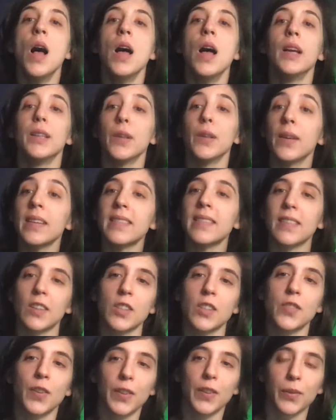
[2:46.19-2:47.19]
You can search
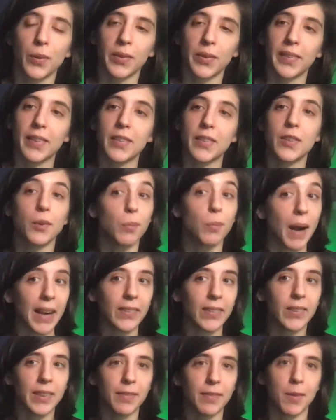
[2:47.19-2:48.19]
for sources
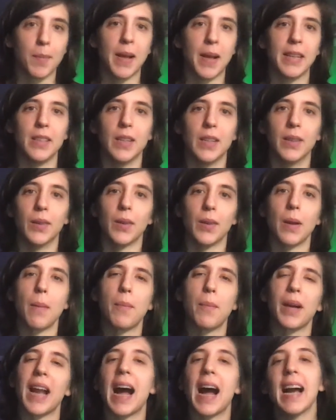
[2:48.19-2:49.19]
directly from EndNote,
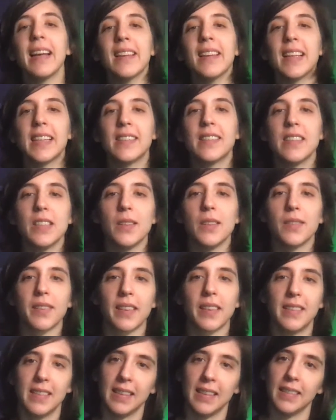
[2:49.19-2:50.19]
but I like to use the
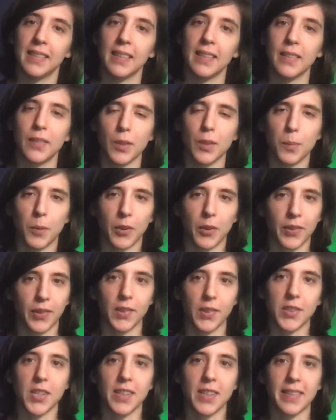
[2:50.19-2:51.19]
TC Super
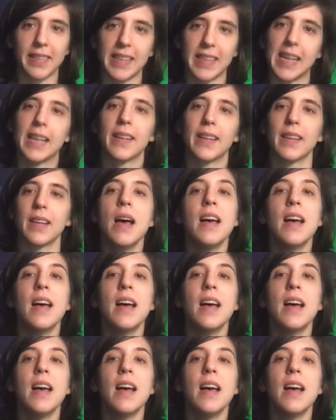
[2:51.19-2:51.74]
Search instead.